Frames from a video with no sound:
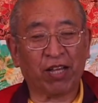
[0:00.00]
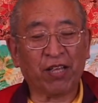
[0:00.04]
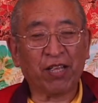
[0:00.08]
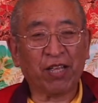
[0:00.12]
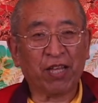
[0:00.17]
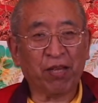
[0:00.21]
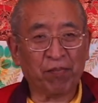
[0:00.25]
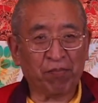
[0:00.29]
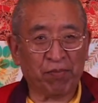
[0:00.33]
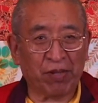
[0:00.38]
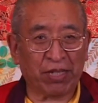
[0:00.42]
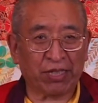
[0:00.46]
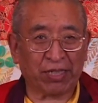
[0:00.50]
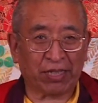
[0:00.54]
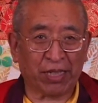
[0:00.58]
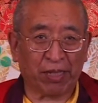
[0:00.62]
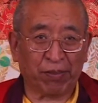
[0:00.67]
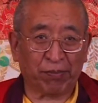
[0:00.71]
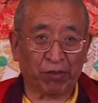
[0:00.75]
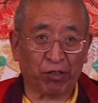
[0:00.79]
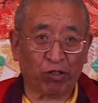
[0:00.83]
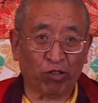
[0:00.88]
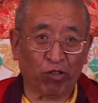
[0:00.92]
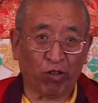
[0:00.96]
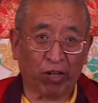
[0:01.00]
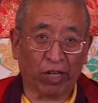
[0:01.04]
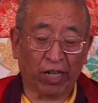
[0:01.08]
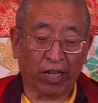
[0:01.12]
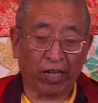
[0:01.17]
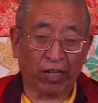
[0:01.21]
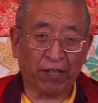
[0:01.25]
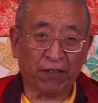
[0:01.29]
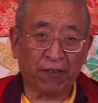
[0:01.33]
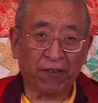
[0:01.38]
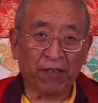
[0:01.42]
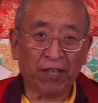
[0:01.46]
or clothe all beings
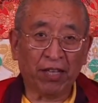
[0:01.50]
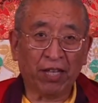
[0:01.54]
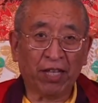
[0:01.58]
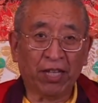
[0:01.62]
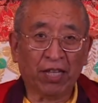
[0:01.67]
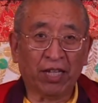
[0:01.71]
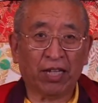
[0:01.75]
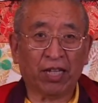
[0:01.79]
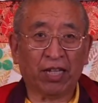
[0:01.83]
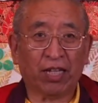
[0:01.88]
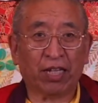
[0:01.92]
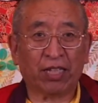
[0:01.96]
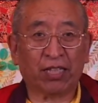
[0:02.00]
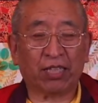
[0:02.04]
and so on.